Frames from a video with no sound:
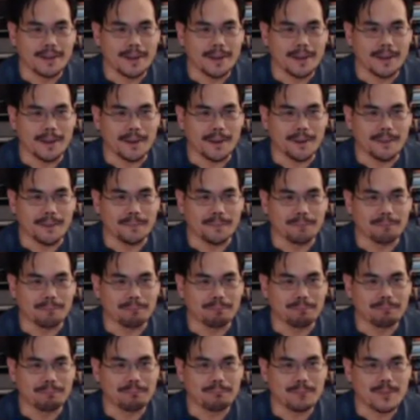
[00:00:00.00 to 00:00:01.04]

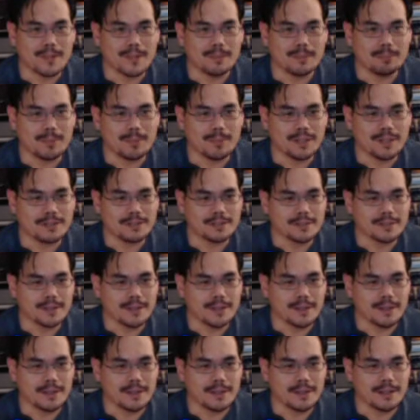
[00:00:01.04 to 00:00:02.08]
Um, but
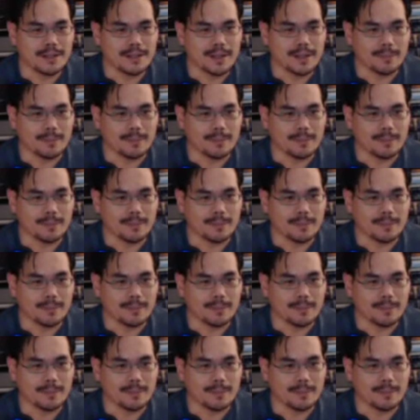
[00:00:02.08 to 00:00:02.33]
uh,